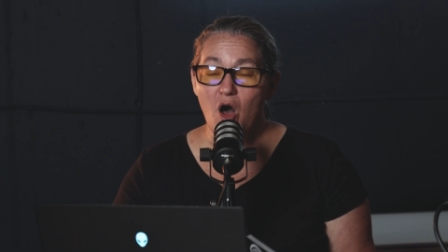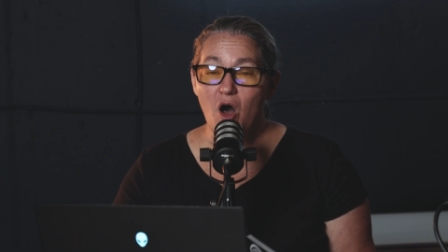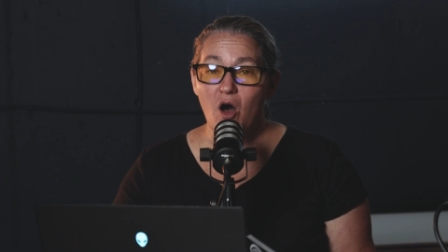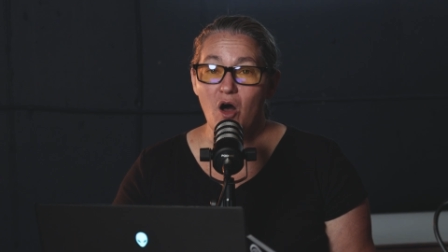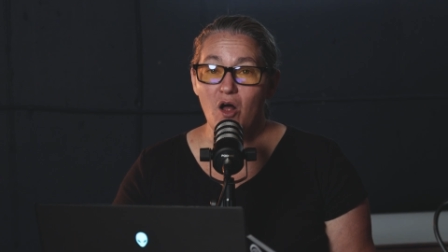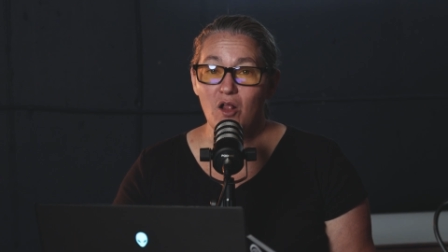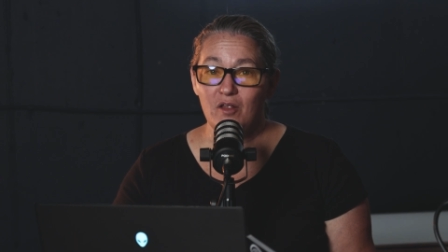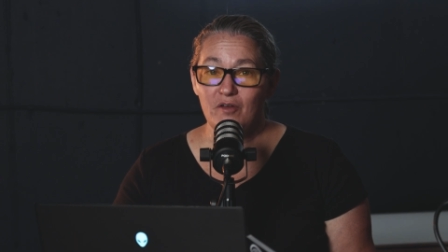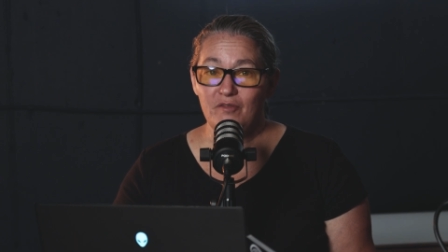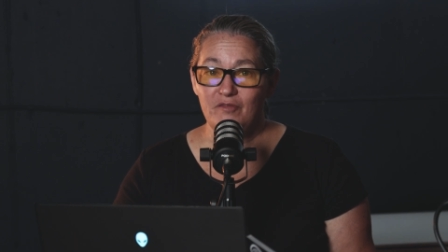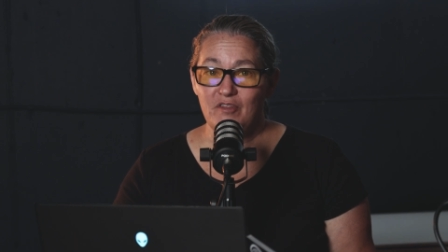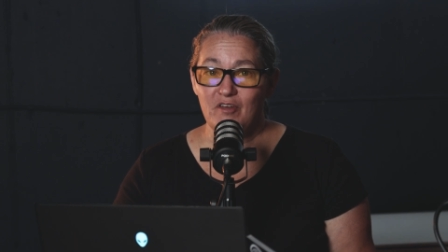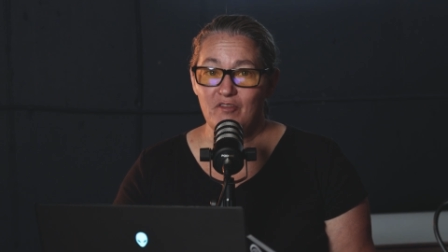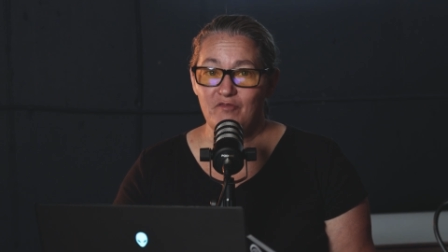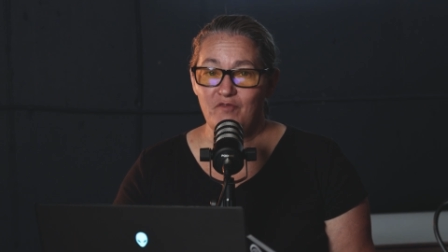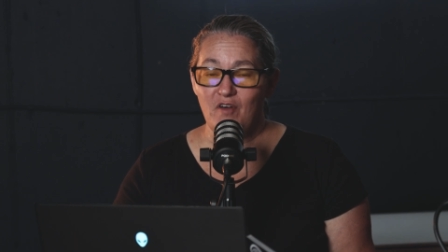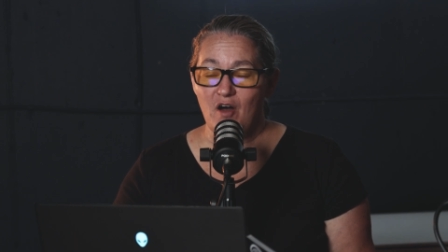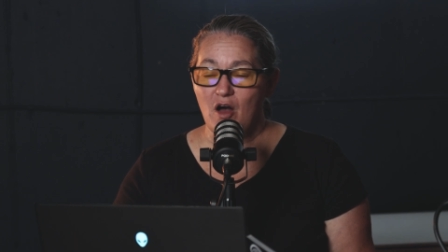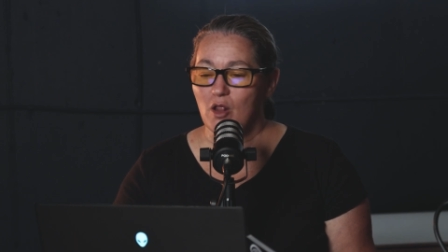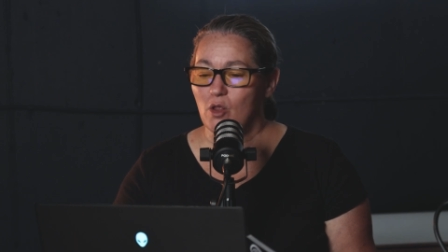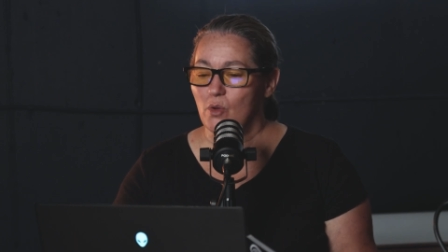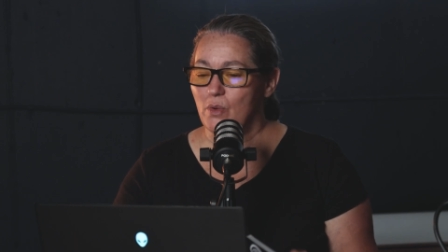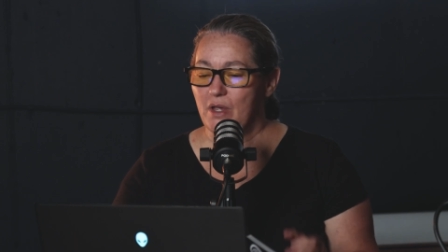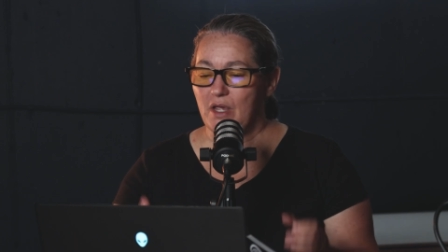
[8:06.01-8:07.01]
all of the
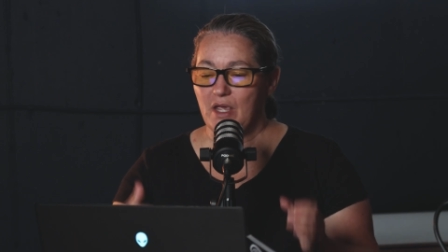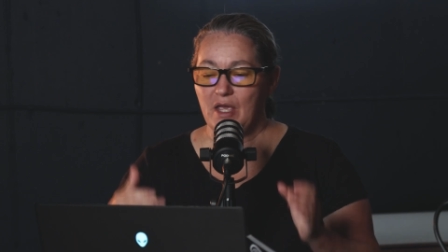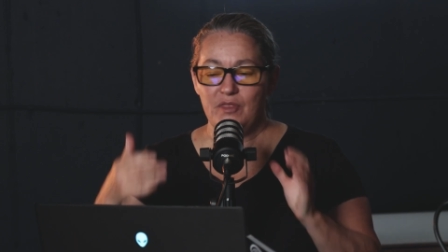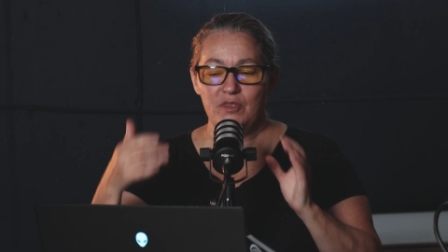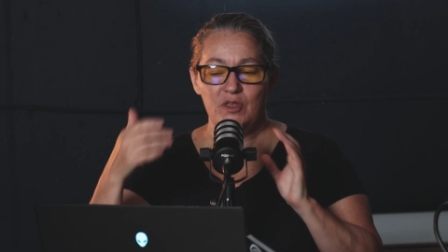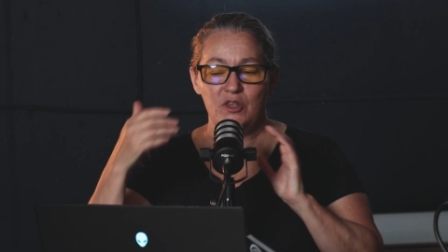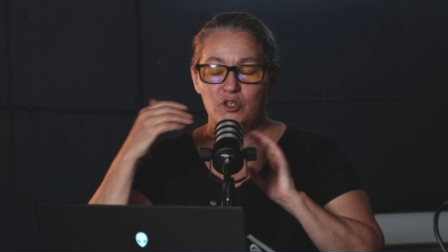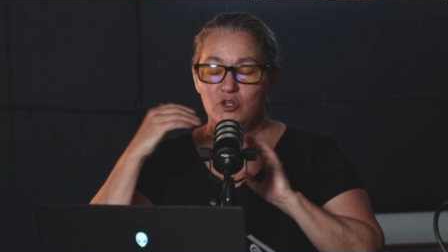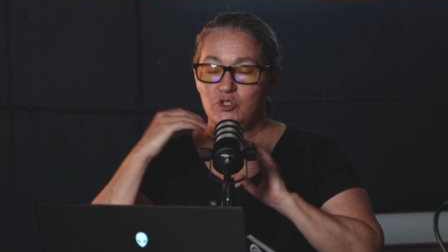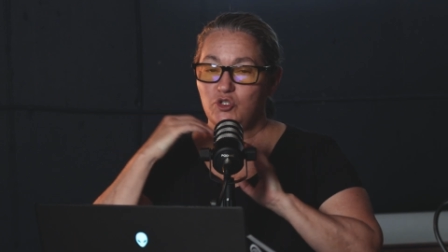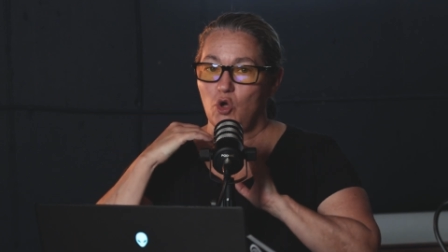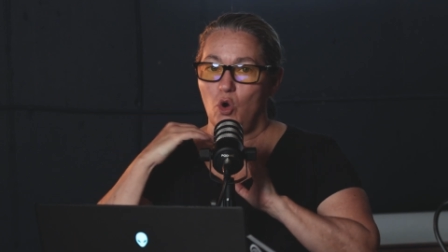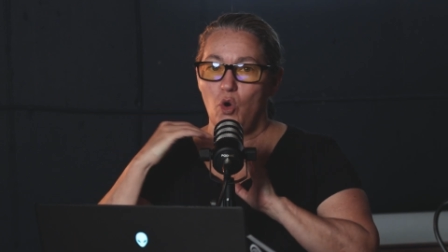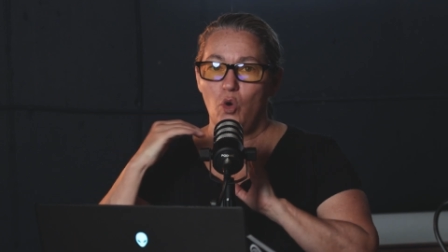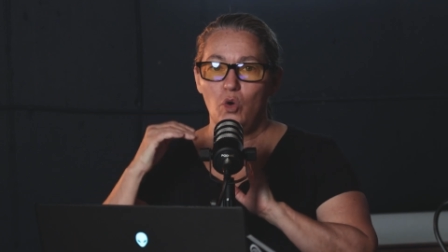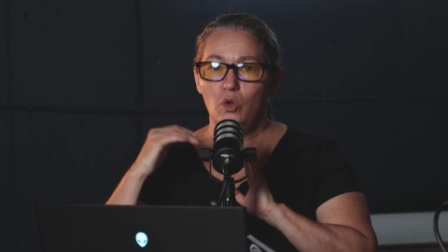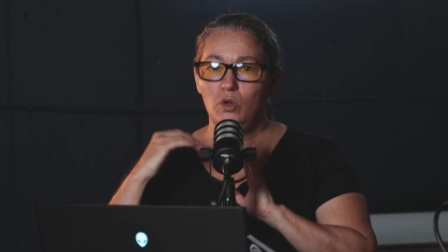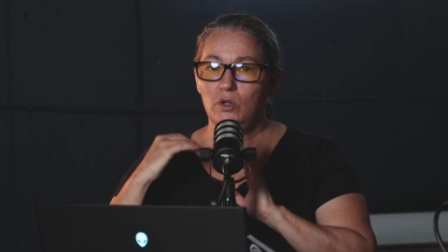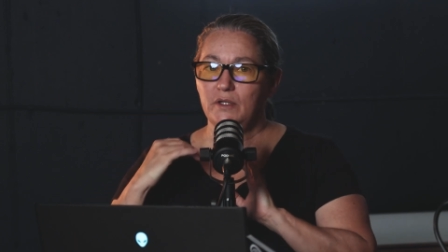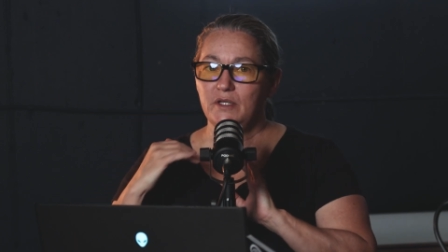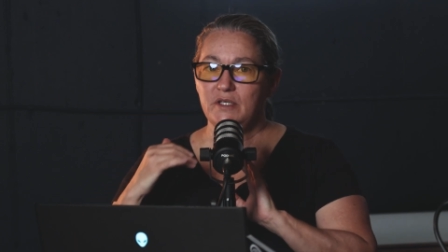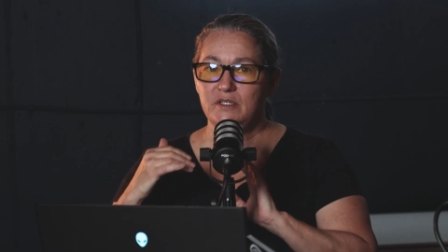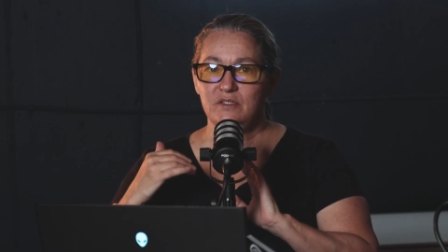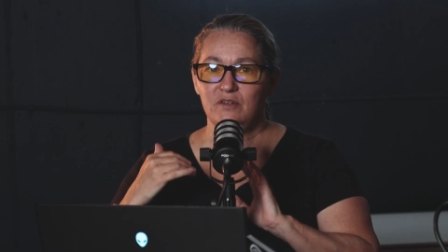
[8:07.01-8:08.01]
following? And then there's a
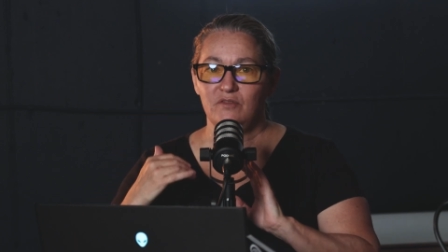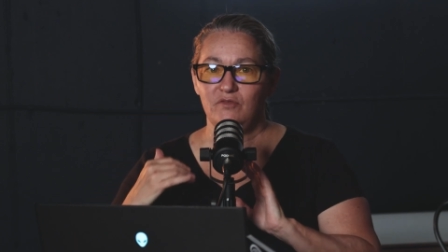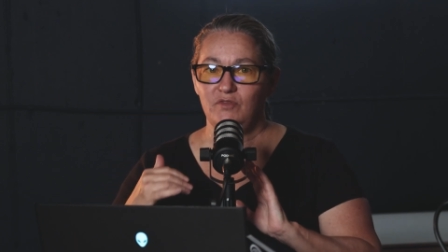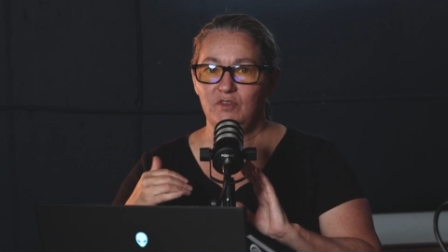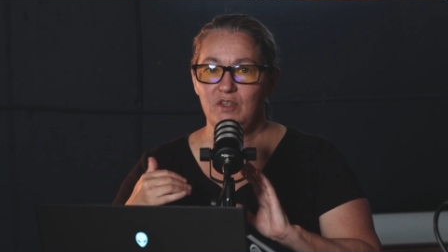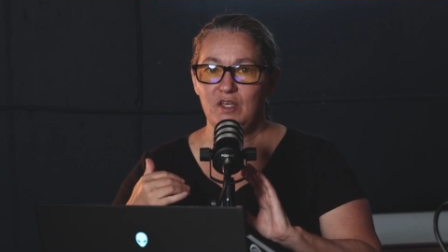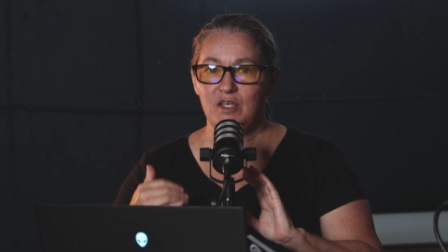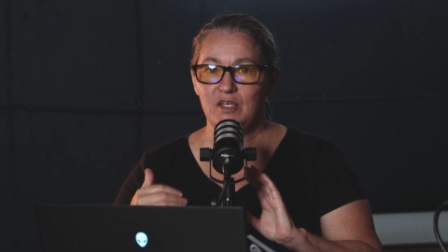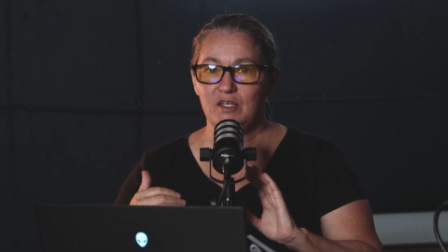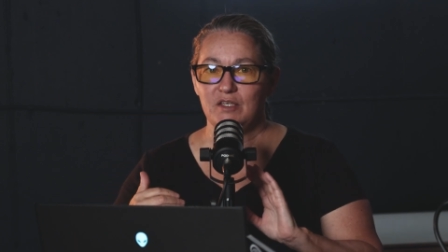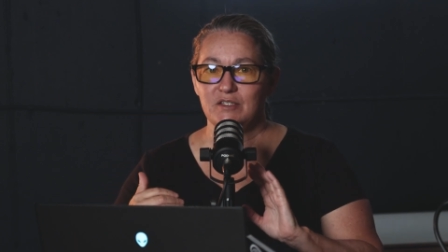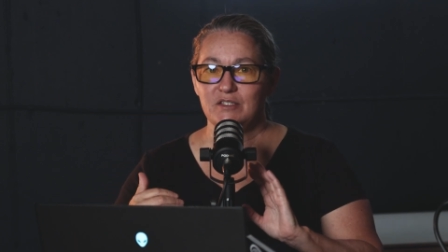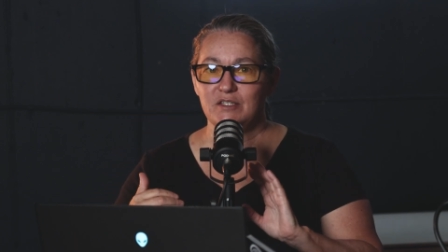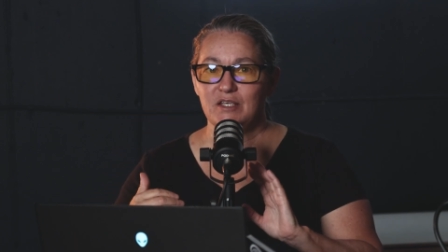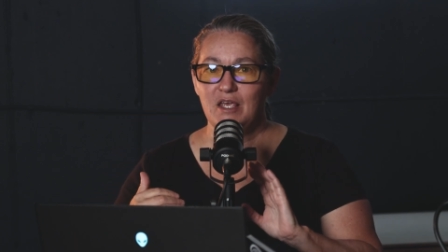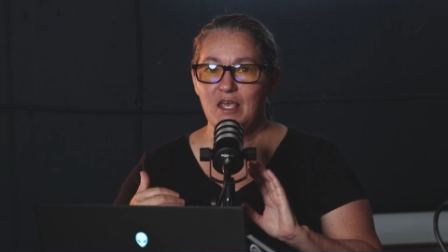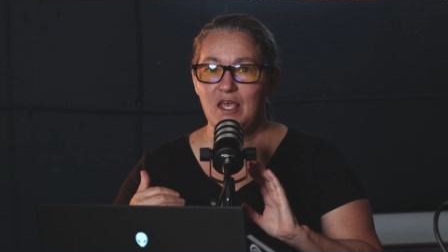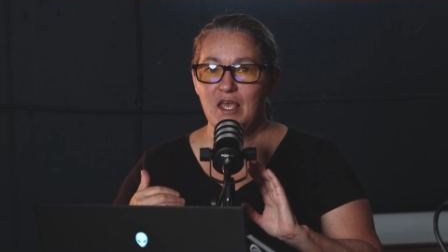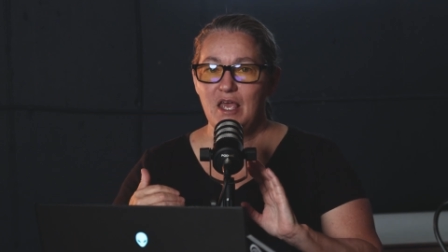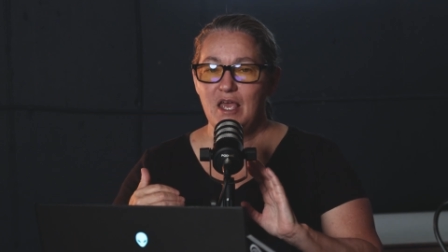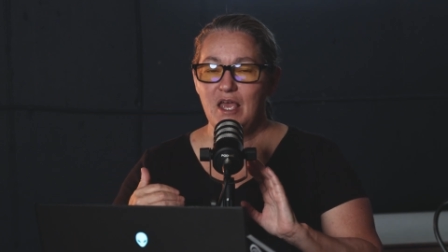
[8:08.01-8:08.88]
whole list of things.